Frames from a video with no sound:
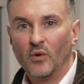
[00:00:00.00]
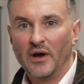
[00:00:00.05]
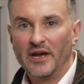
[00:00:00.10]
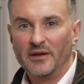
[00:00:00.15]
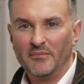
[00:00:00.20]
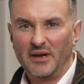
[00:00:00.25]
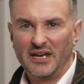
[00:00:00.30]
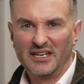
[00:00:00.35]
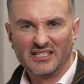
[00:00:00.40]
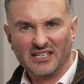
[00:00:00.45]
way
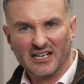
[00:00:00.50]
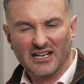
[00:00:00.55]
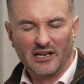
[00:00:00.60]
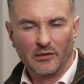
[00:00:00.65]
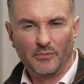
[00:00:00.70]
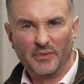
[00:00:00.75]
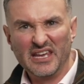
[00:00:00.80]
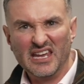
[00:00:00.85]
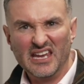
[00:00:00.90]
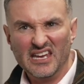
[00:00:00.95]
makes it a
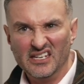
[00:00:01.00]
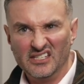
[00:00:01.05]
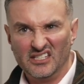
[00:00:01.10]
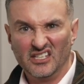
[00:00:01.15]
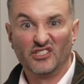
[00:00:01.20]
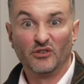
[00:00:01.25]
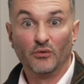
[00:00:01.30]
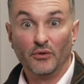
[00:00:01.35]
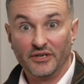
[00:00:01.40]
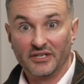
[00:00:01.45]
little bit
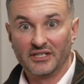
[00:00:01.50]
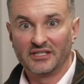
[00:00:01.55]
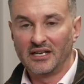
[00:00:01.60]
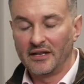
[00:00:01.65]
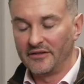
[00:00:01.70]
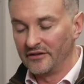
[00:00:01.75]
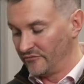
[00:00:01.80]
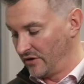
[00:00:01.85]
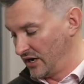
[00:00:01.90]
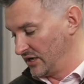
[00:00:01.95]
easier to
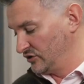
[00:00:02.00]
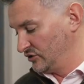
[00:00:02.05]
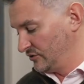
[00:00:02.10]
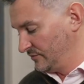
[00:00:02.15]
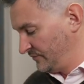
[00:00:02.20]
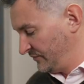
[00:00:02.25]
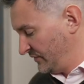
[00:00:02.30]
understand the range.